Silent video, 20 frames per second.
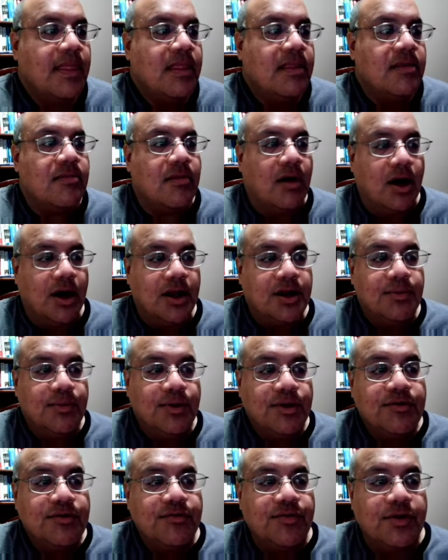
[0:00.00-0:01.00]

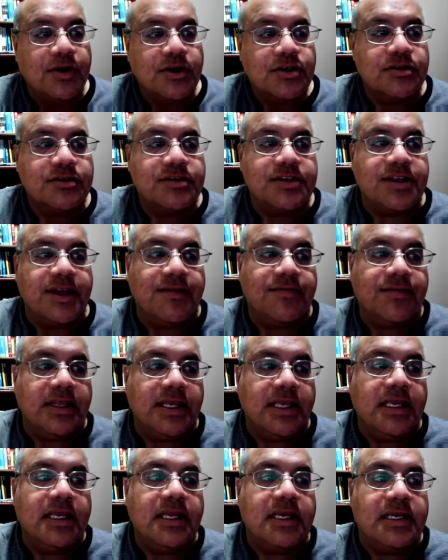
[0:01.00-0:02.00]
Automotive functional
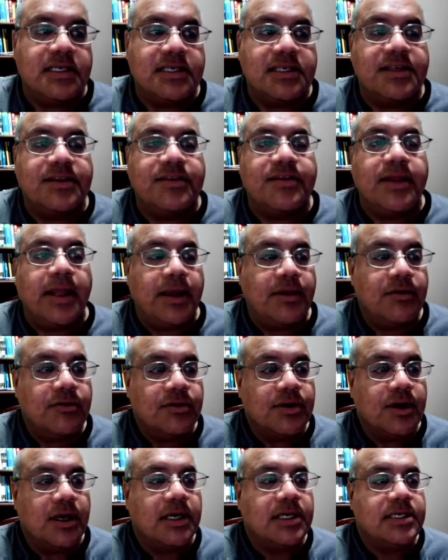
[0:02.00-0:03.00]
safety is
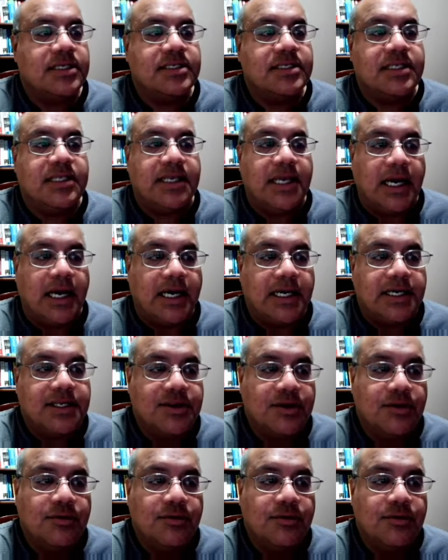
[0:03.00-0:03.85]
standardized in the ISO